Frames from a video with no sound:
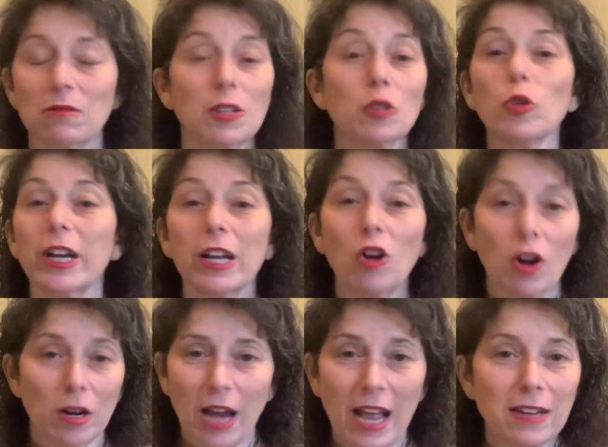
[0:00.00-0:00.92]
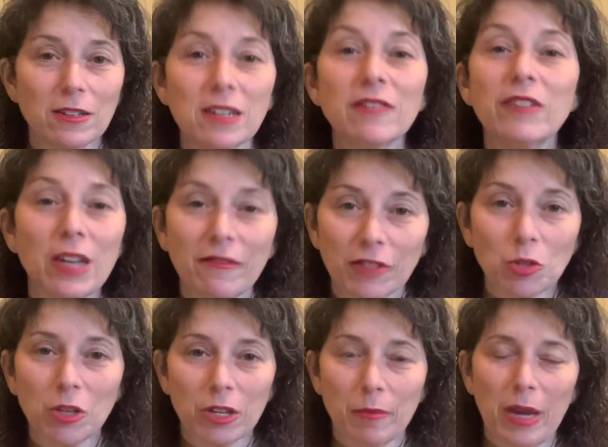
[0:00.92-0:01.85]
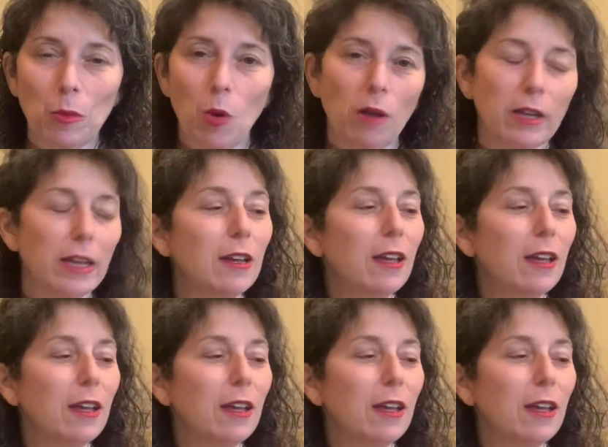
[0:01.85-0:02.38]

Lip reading: credit card. I didn't even have to look in my wallet.